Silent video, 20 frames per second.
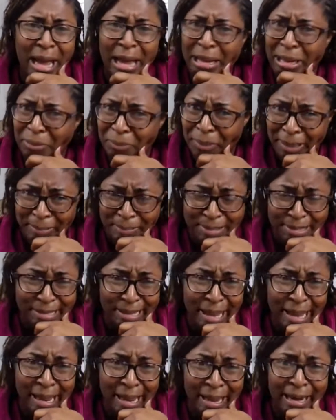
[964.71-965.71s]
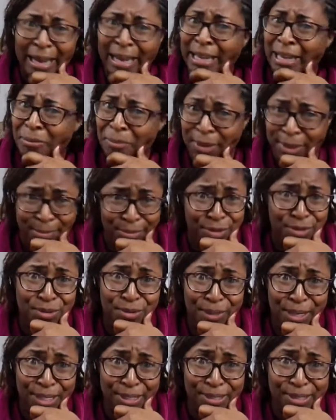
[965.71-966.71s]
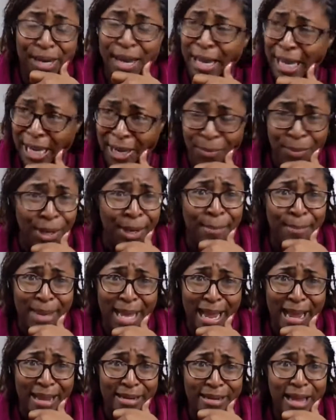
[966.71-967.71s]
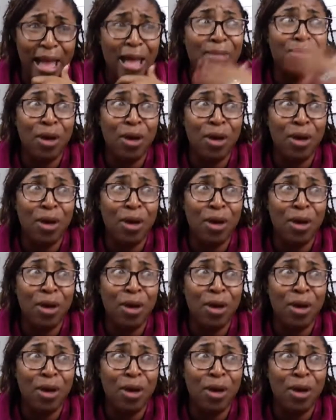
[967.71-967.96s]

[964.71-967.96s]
I eat when I'm sad. I eat when I'm stressed. I eat when I'm mad.